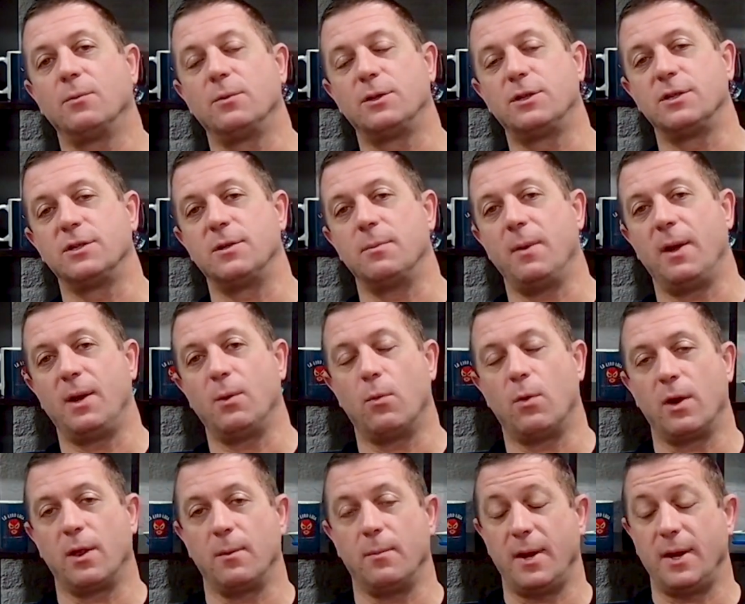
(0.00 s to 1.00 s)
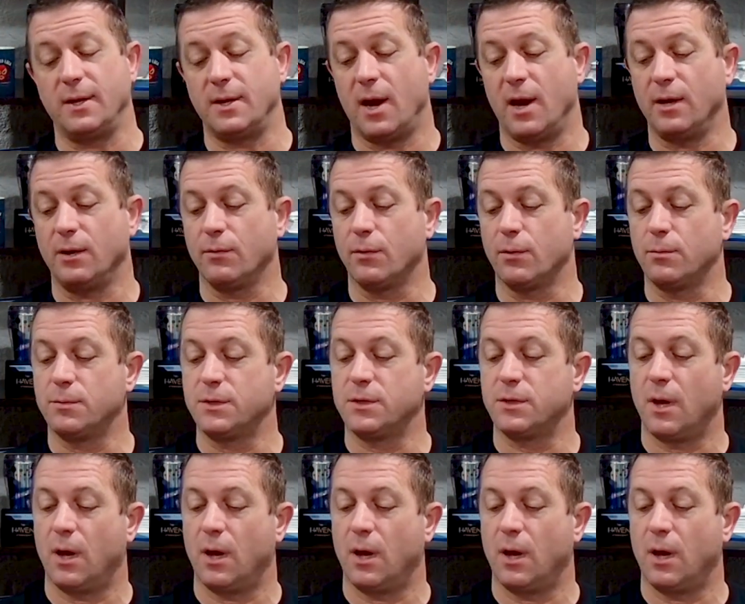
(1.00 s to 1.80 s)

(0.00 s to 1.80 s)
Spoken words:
which is one of the main dining rooms